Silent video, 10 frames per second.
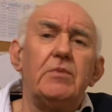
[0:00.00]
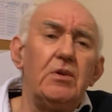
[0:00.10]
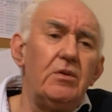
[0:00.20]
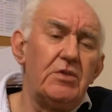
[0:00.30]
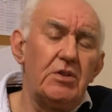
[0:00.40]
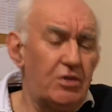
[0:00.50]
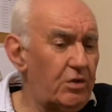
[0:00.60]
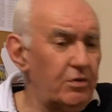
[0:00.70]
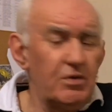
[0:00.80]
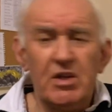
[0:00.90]
users,
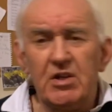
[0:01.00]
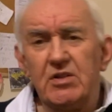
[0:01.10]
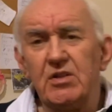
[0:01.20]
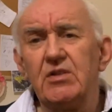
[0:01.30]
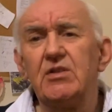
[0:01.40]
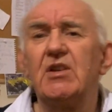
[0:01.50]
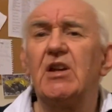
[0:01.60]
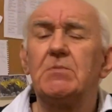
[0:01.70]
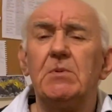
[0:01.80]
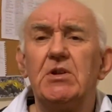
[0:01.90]
contesters, the
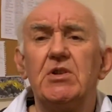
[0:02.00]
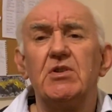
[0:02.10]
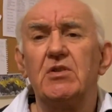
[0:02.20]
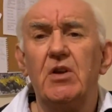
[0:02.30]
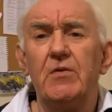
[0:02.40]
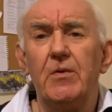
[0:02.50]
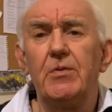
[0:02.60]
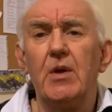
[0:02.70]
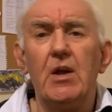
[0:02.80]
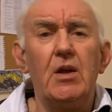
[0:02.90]
expeditions and so
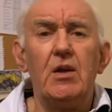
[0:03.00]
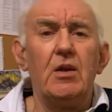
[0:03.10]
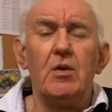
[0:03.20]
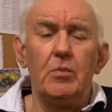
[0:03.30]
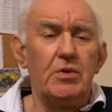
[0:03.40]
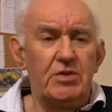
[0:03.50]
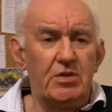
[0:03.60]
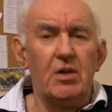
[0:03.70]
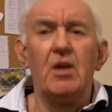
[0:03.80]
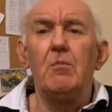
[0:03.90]
forth
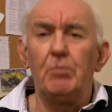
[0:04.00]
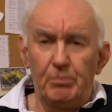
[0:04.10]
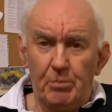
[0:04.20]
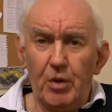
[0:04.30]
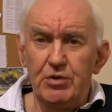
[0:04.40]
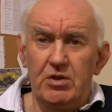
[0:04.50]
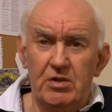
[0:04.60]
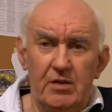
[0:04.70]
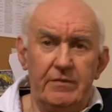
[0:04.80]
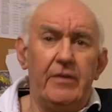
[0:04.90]
was
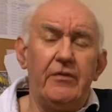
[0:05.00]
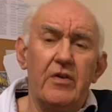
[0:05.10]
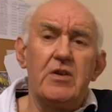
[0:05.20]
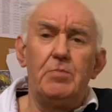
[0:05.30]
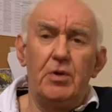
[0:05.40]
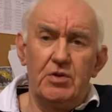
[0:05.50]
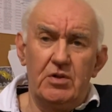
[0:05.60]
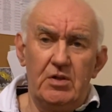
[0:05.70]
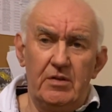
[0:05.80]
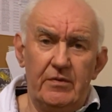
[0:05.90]
positive, very
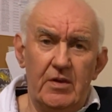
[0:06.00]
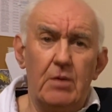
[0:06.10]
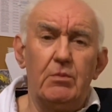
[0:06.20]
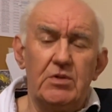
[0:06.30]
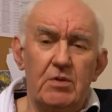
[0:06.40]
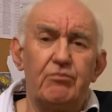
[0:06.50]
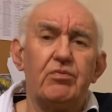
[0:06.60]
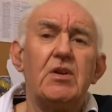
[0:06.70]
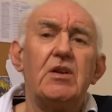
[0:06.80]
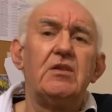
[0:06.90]
positive. It was a
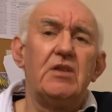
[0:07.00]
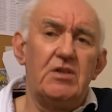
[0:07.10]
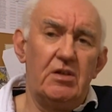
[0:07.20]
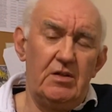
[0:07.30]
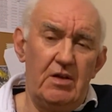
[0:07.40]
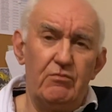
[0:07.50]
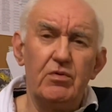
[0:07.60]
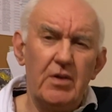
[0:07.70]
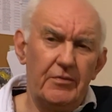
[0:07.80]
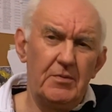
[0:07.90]
brilliant design.
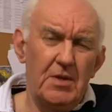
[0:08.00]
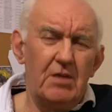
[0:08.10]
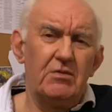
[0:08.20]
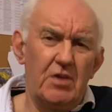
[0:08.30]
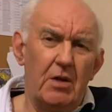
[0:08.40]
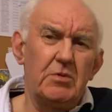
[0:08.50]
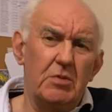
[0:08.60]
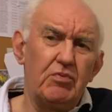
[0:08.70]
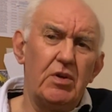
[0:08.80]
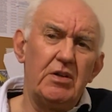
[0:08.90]
Right from the outset, it was a
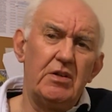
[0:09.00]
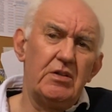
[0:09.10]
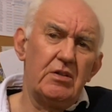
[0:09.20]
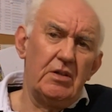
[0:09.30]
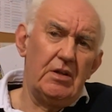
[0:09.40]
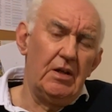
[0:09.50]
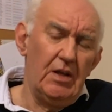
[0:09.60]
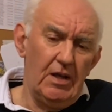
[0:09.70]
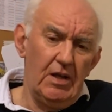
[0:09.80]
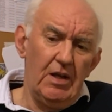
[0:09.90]
brilliant design.
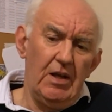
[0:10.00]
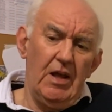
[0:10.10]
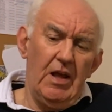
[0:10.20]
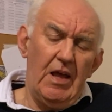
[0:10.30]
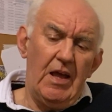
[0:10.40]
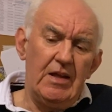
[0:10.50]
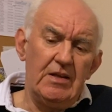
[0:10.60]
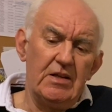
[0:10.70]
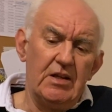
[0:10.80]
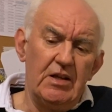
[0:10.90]

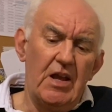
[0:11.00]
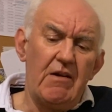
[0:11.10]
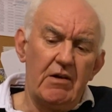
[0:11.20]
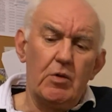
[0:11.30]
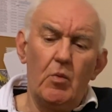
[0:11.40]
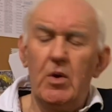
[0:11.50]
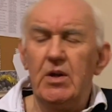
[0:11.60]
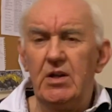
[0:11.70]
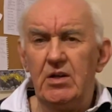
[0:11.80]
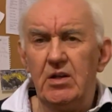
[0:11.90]
And Eric and
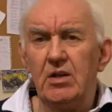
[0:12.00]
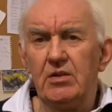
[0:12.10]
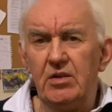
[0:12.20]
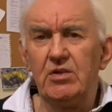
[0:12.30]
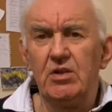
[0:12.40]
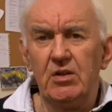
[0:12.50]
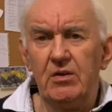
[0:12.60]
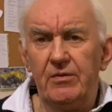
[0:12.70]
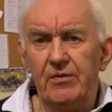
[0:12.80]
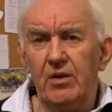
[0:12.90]
Wayne
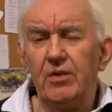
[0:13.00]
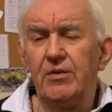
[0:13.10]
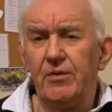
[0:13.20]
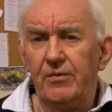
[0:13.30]
deserve a lot